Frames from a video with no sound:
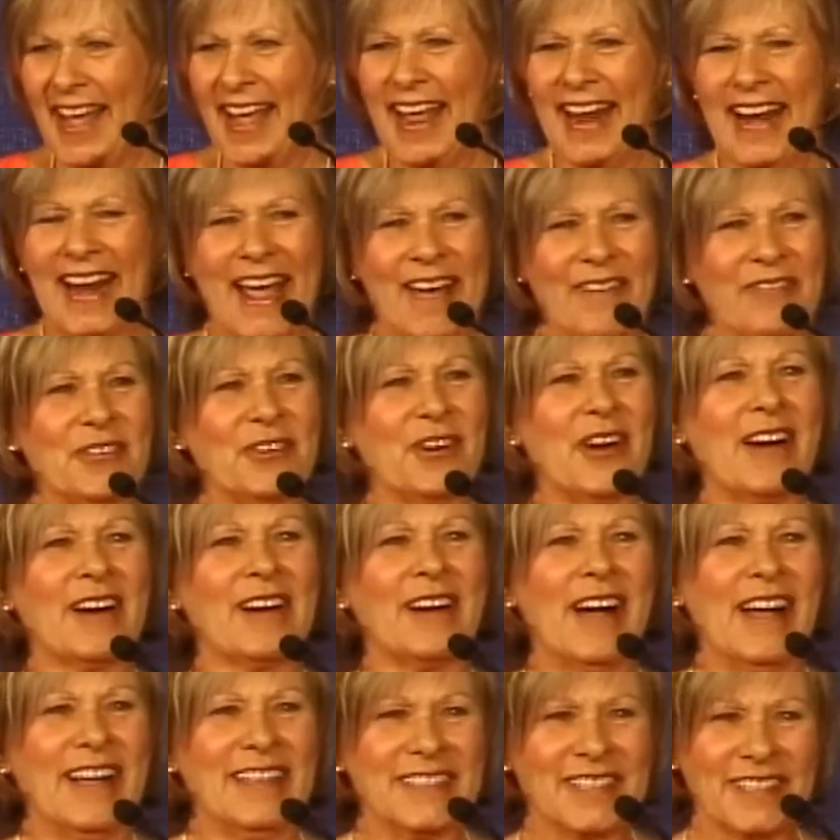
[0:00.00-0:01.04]
And after our
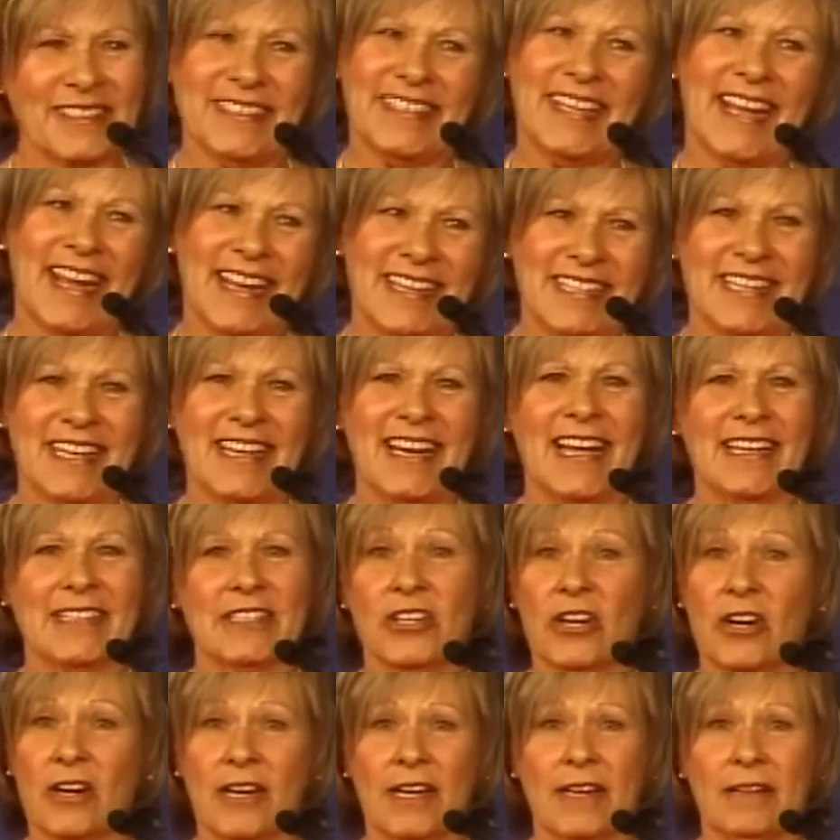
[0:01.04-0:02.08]
consultation, I
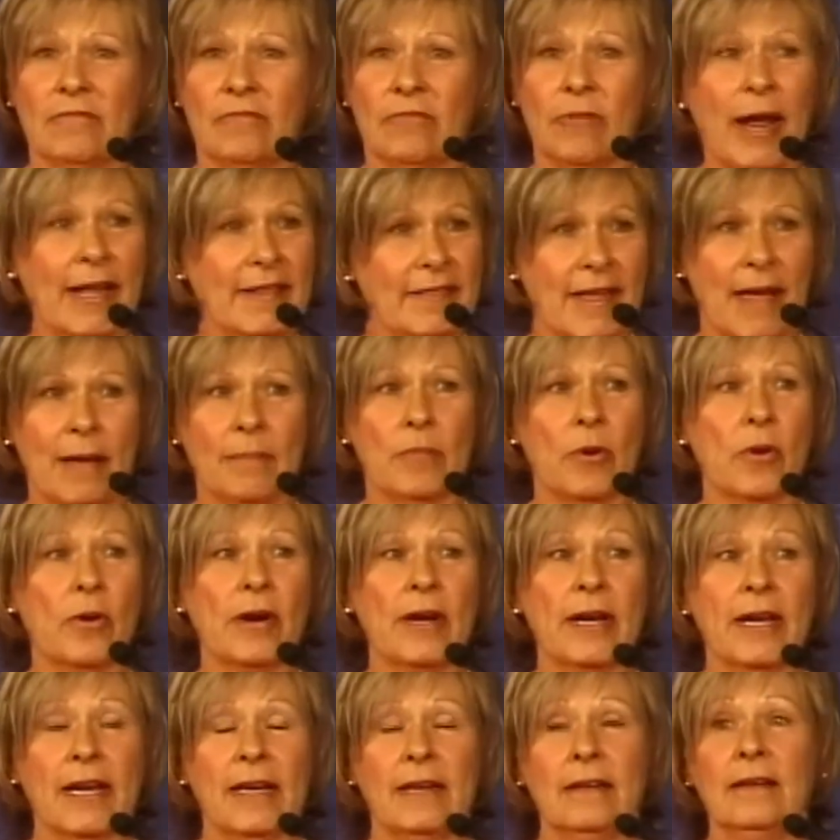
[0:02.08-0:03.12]
started right that
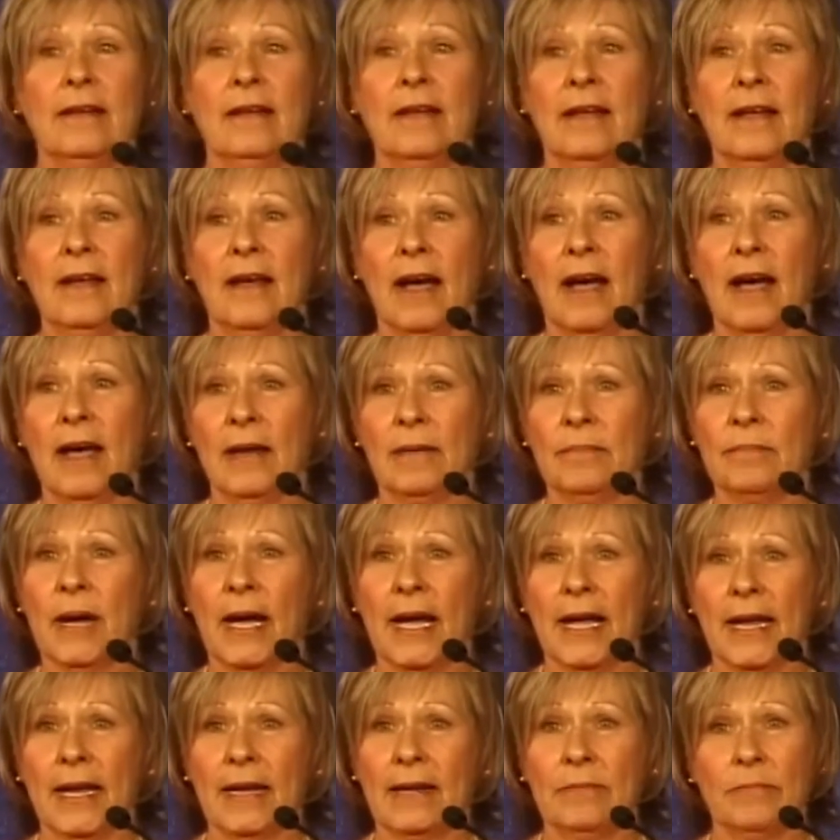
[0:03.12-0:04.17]
morning on
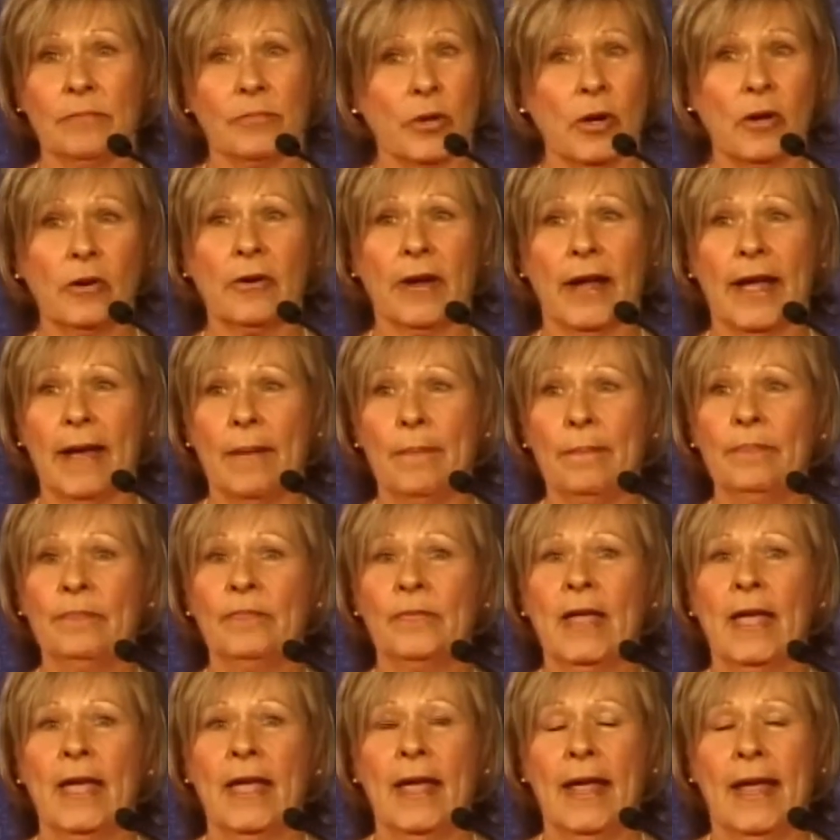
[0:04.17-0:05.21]
my program,
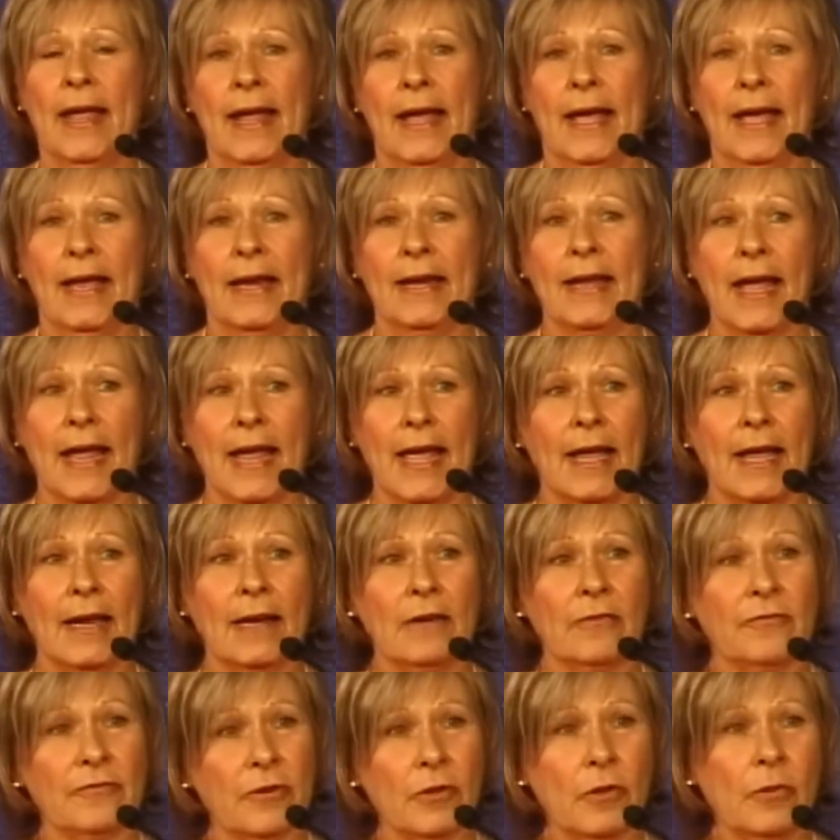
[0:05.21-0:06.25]
and I had
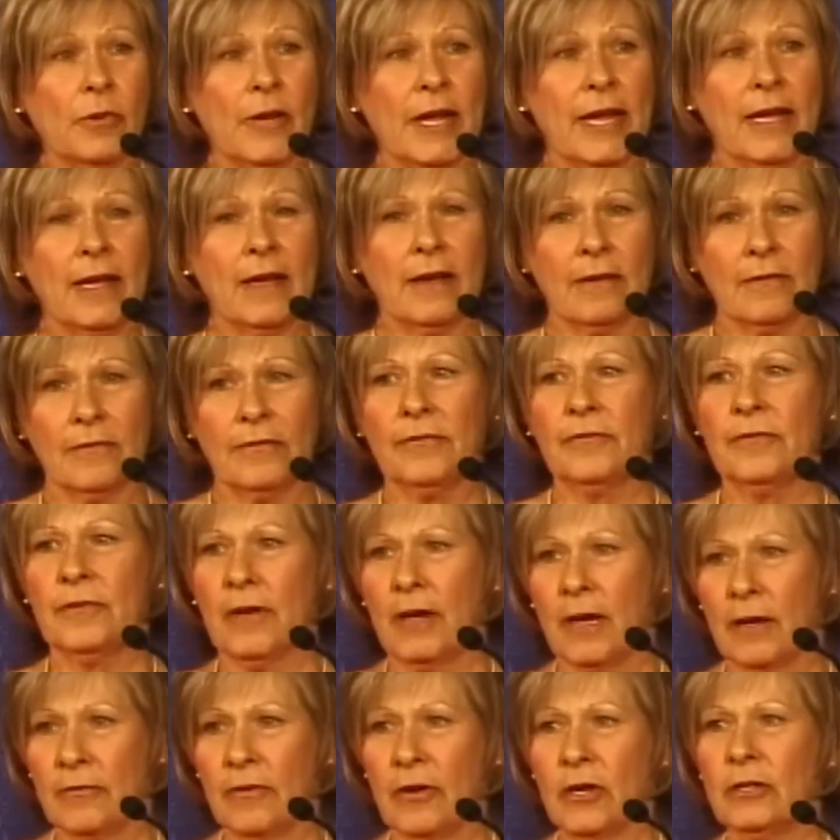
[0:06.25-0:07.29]
a full week of
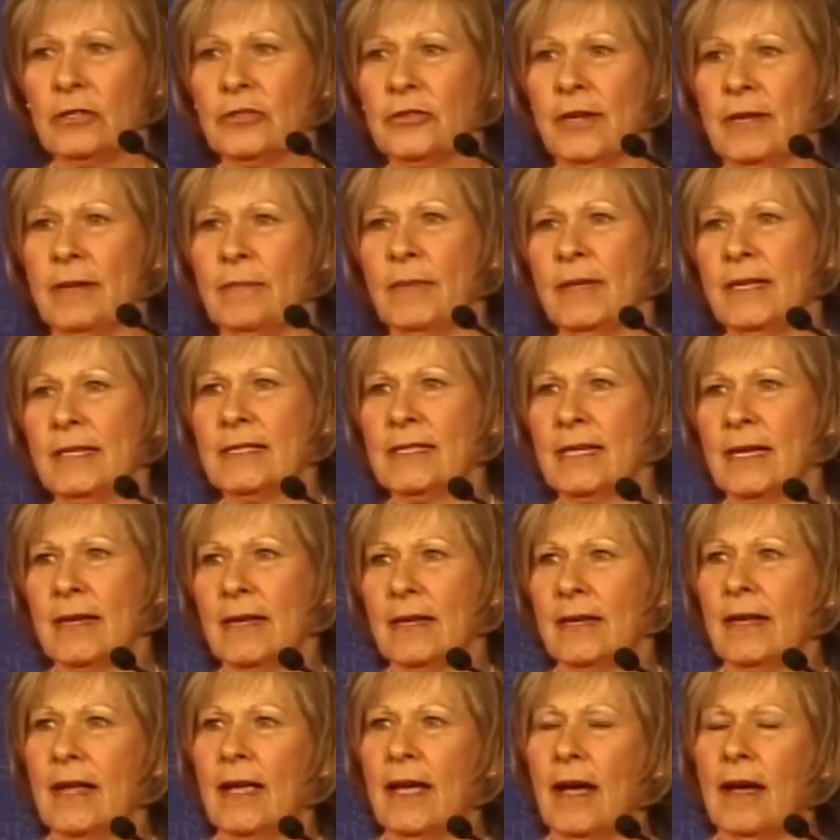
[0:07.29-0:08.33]
her treatments,
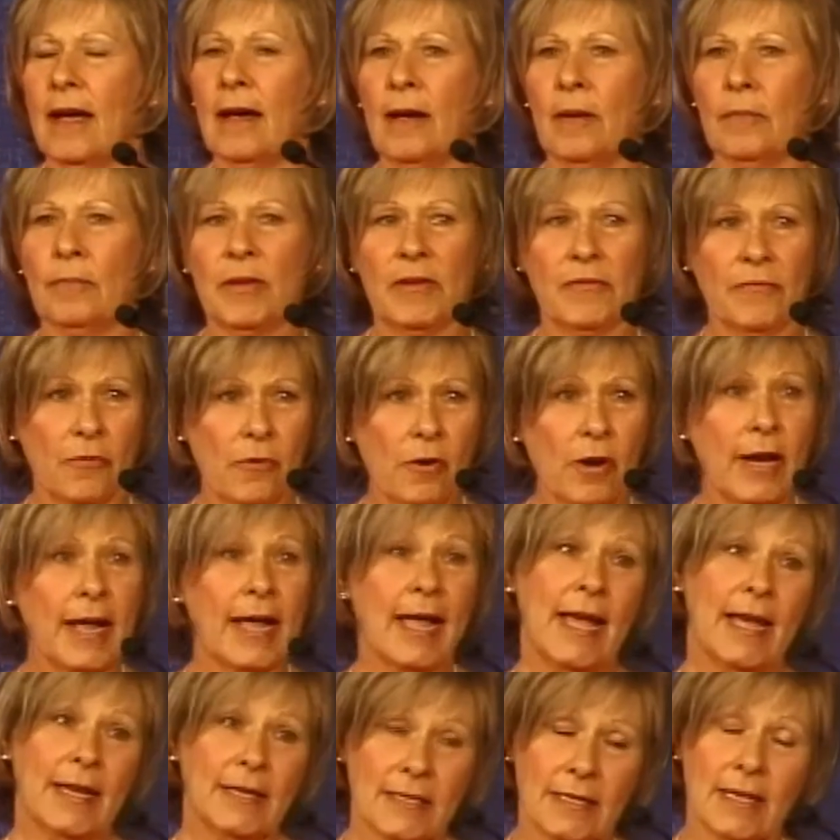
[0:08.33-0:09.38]
and before I
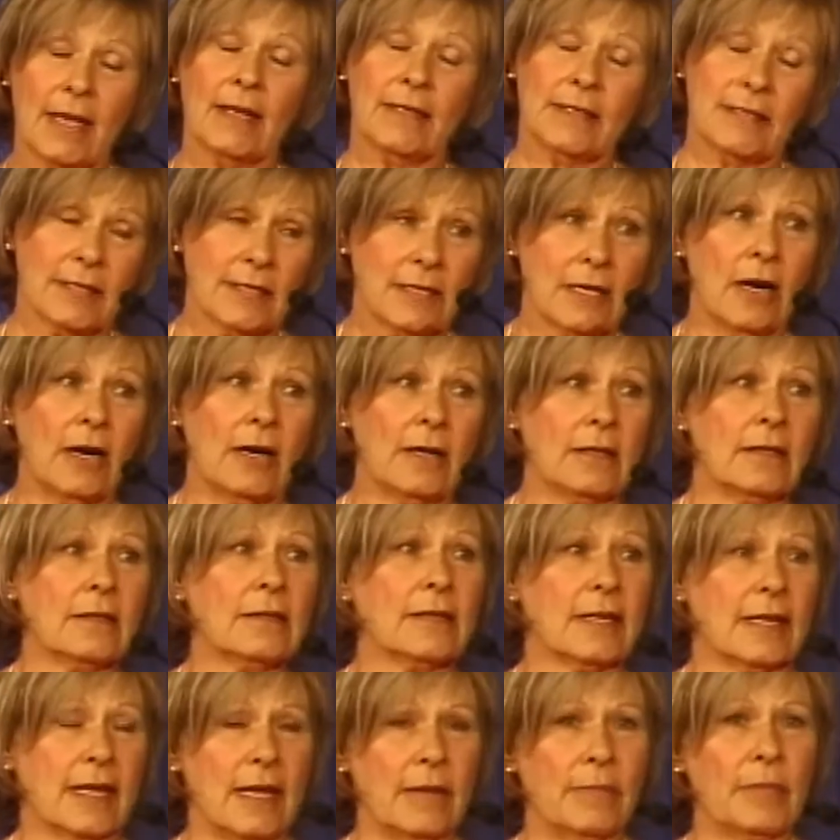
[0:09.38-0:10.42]
had to
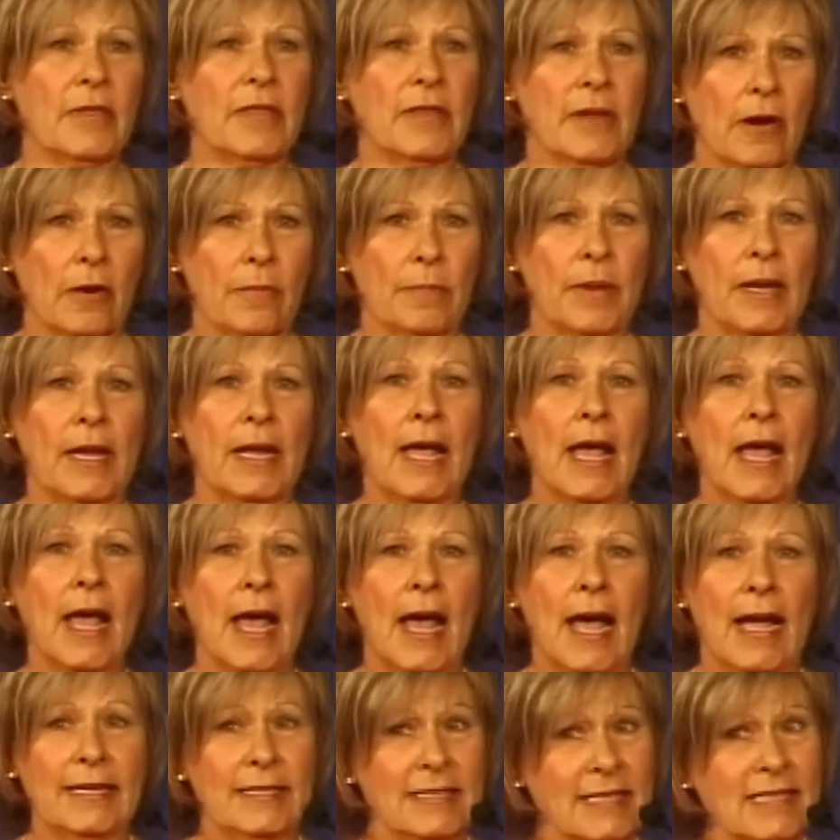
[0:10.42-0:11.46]
start the chemotherapy,
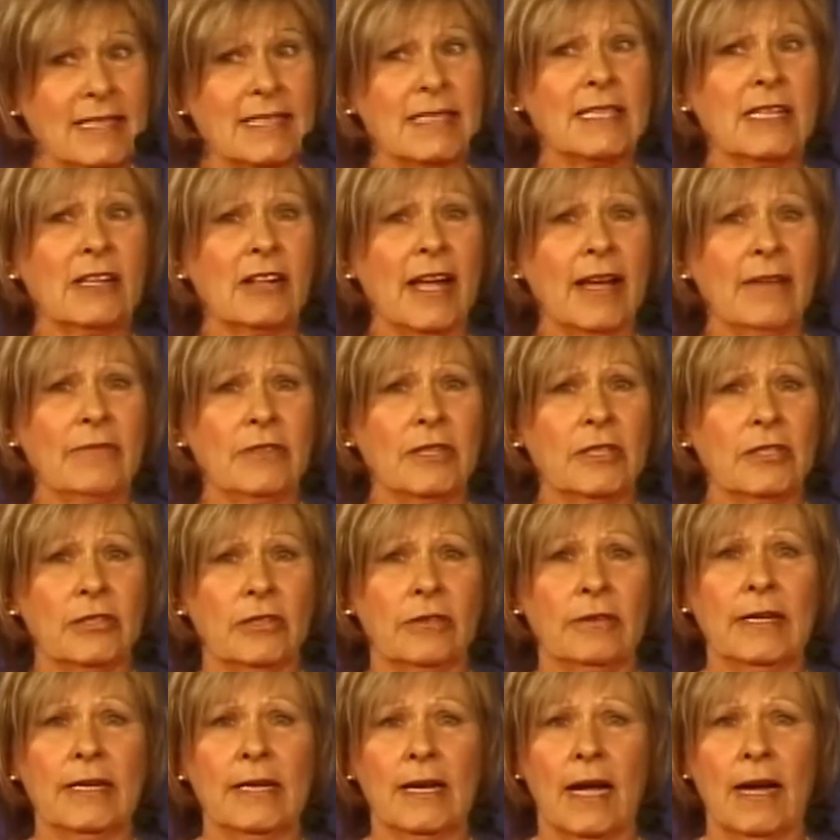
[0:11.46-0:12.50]
I did still have to do it.